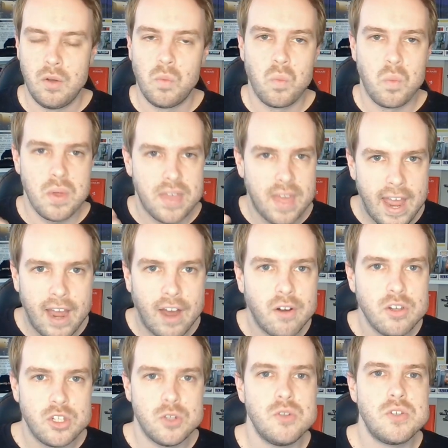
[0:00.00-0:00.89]

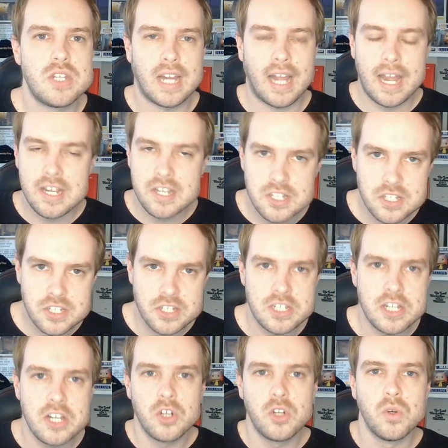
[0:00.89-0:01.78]
without using a
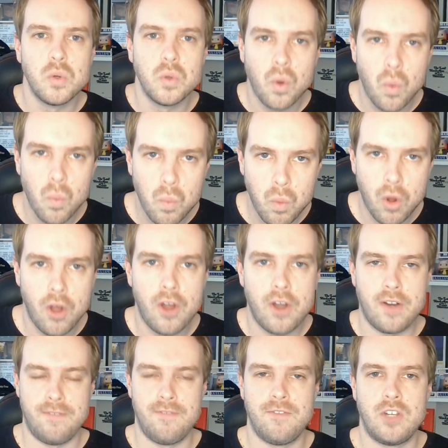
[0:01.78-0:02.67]
single word
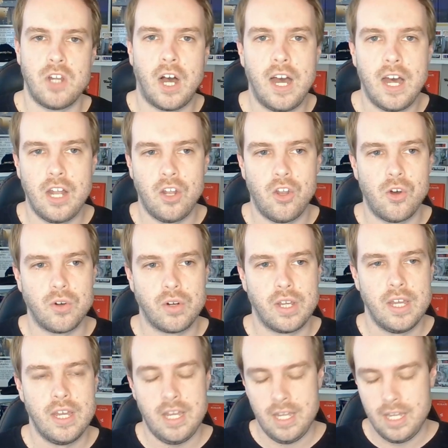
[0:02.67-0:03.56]
of dialogue
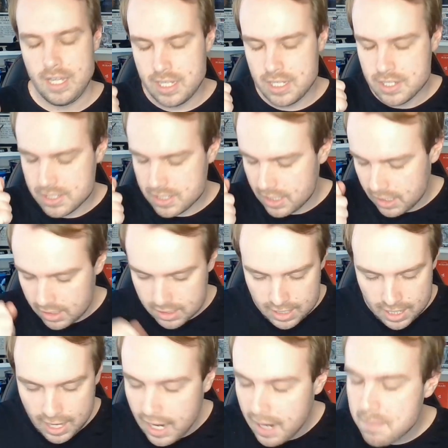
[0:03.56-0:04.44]
is an
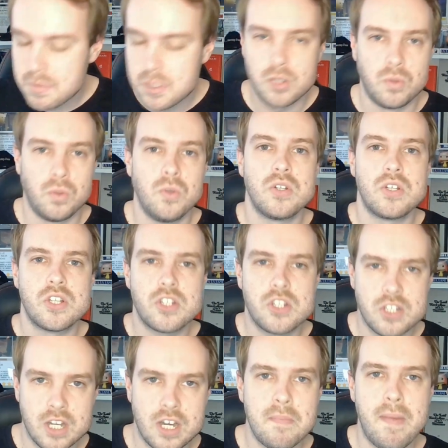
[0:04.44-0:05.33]
absolute
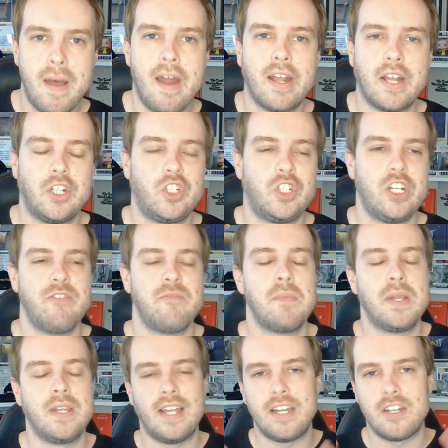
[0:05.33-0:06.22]
cinematic
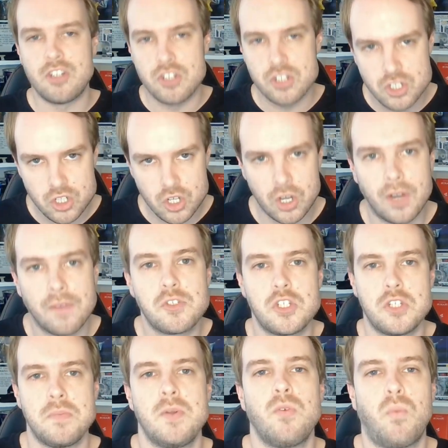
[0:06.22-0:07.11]
achievement that deserves
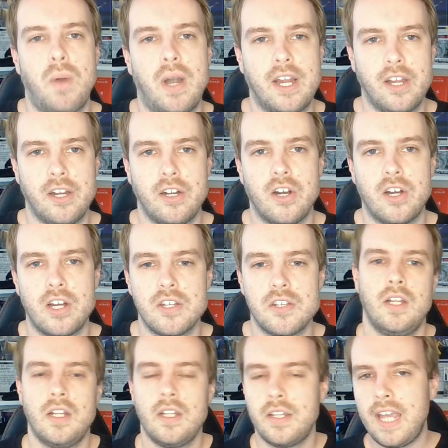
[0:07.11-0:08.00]
to be
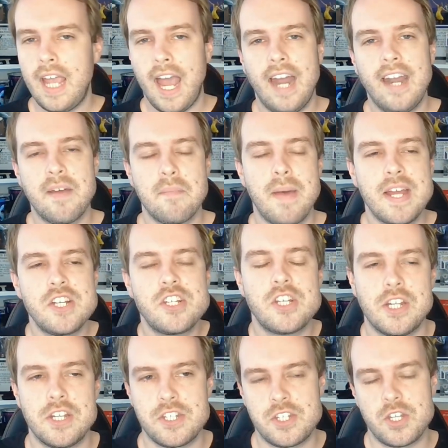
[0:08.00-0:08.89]
recognized. The animation
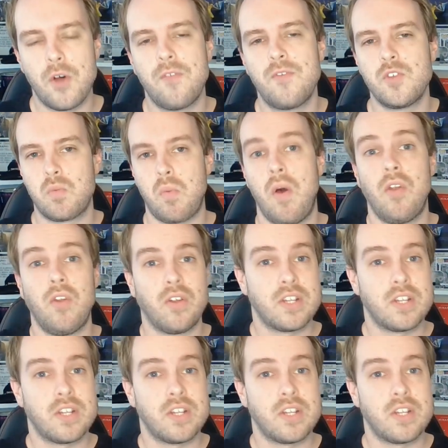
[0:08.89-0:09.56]
itself as well looks